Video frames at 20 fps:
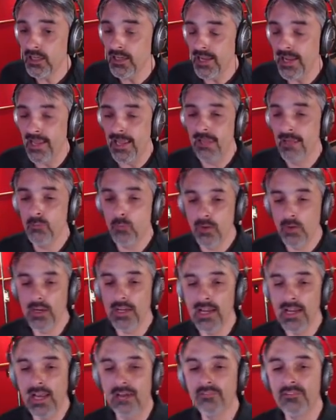And we're
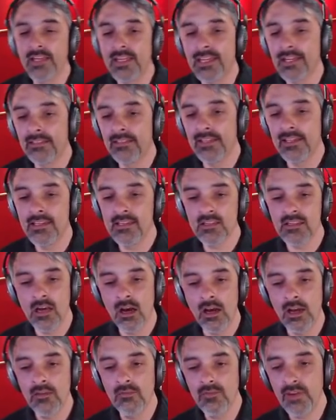gonna have to get this
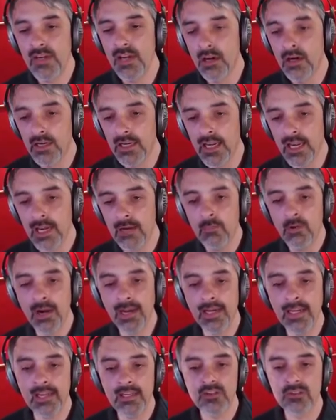on V R Game
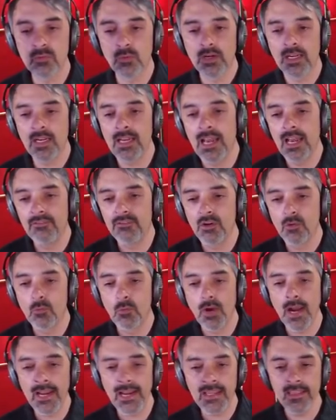Rankings. We're gonna have to
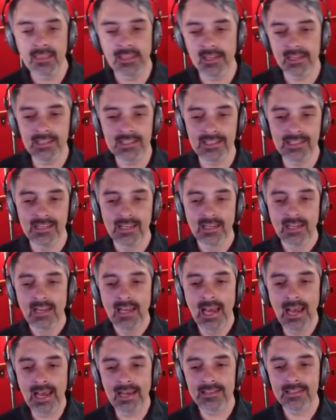rank this
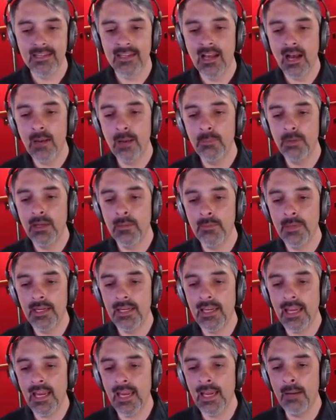as an upcoming
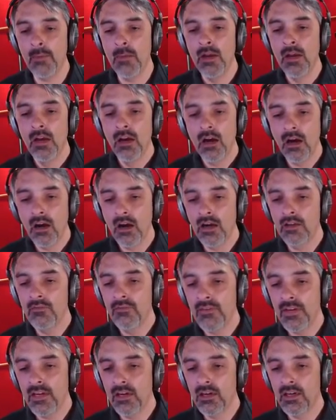game on
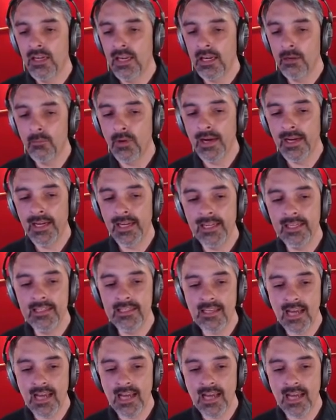V R Game Rankings.